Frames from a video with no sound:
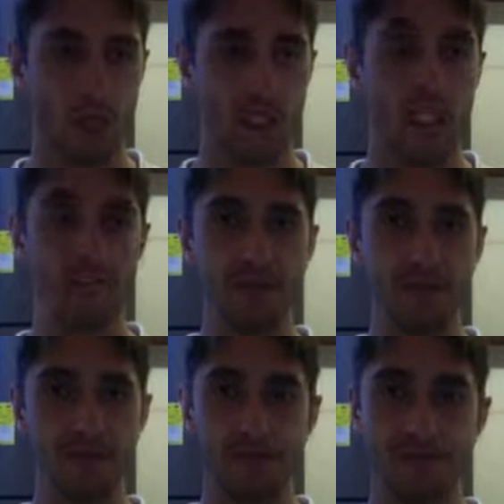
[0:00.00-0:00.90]
Divi.
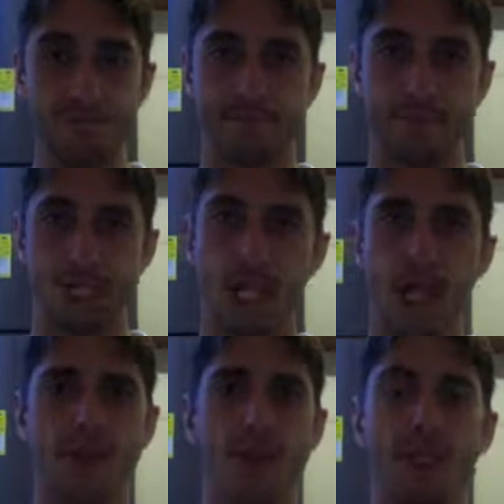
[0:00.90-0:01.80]

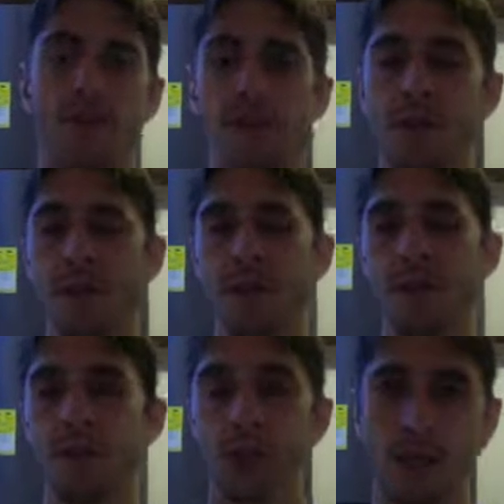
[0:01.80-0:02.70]
The Divi
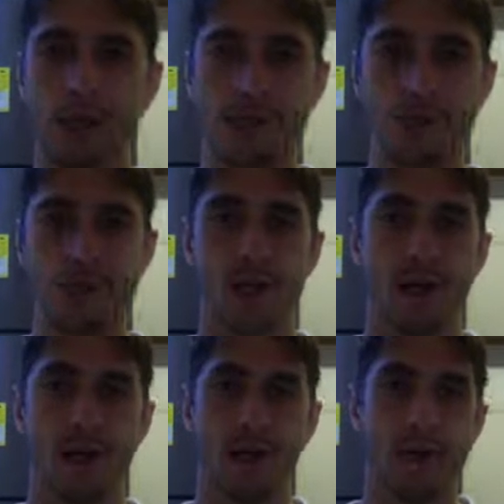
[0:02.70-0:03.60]
theme is
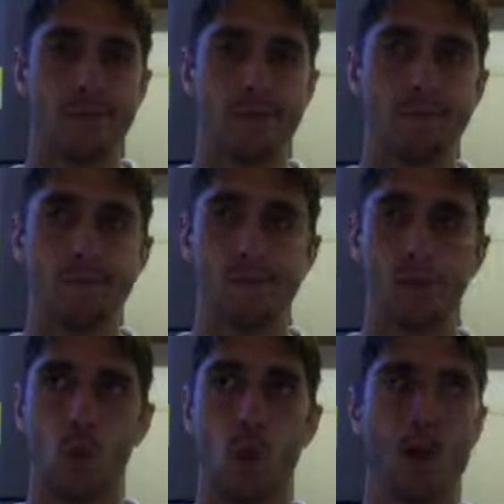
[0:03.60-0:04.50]

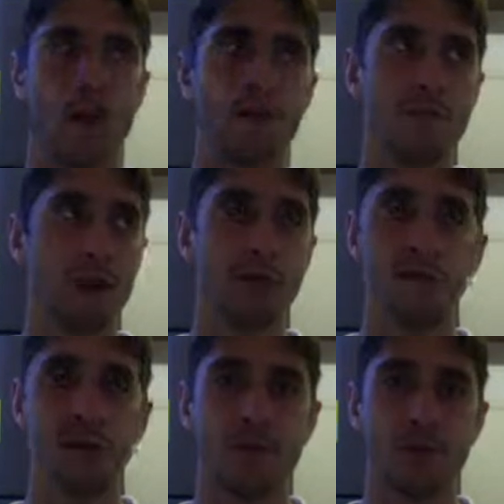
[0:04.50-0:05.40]
one of my
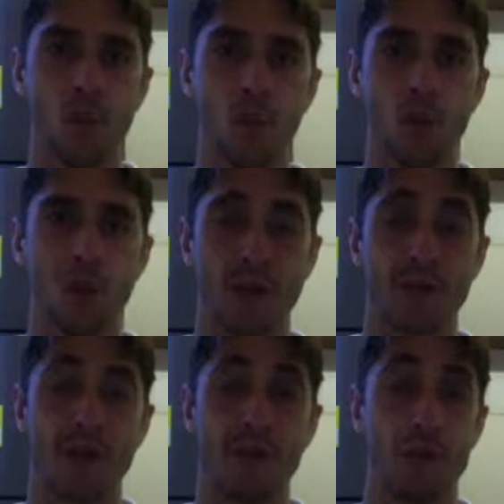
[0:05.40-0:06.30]
favorite WordPress
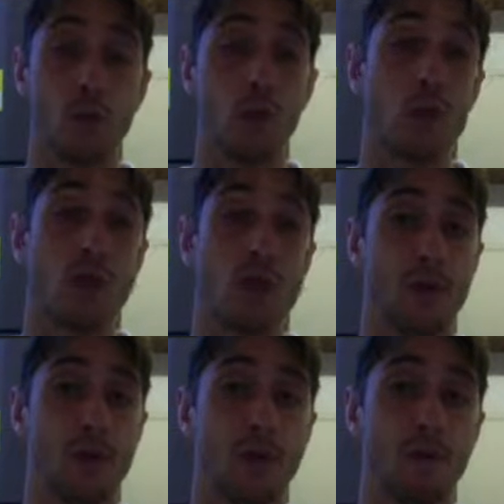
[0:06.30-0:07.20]
themes. We use it
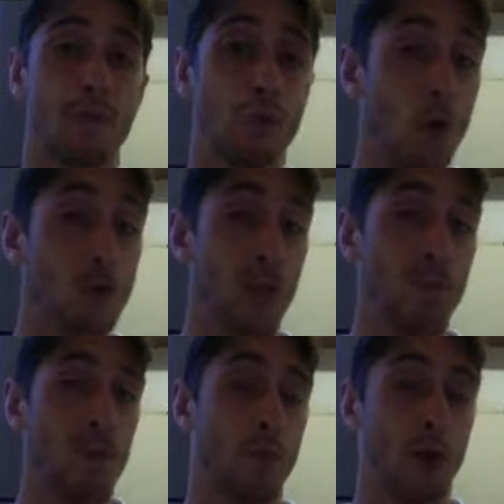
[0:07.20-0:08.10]
on most of
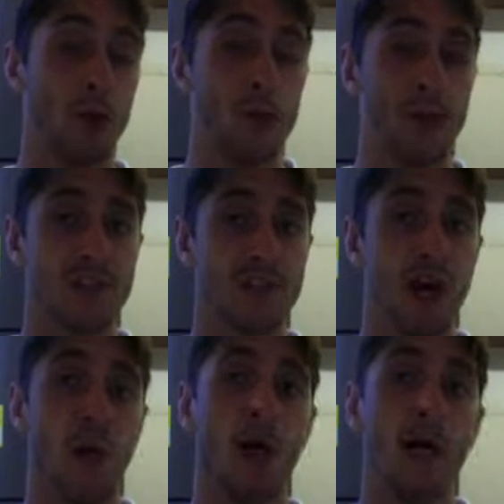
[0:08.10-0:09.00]
our projects now